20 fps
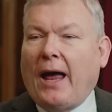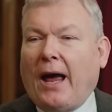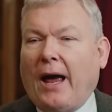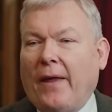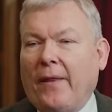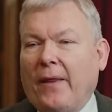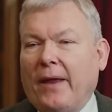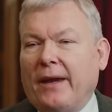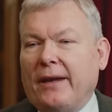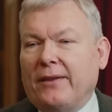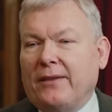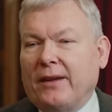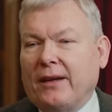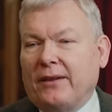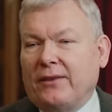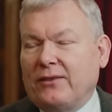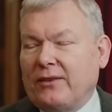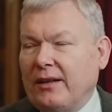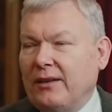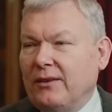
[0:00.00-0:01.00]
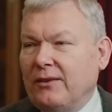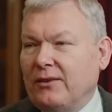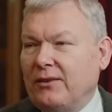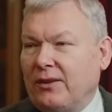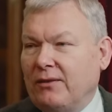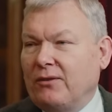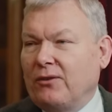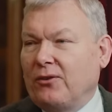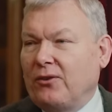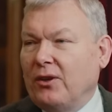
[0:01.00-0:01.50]
And they send
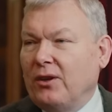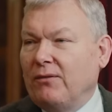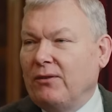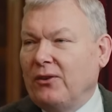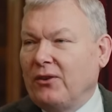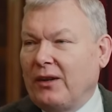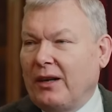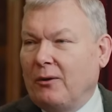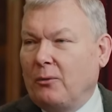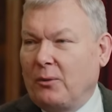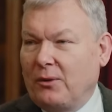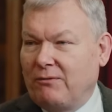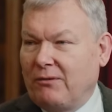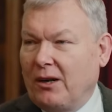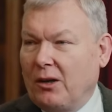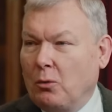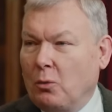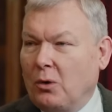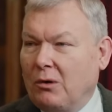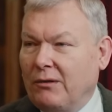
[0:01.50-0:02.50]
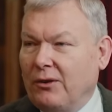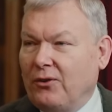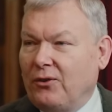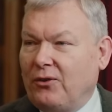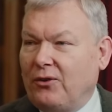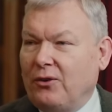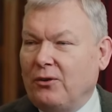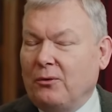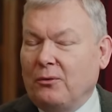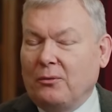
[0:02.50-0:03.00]
civil servants out with rail
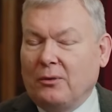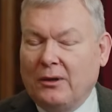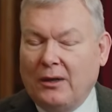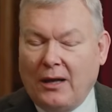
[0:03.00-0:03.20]
warrants to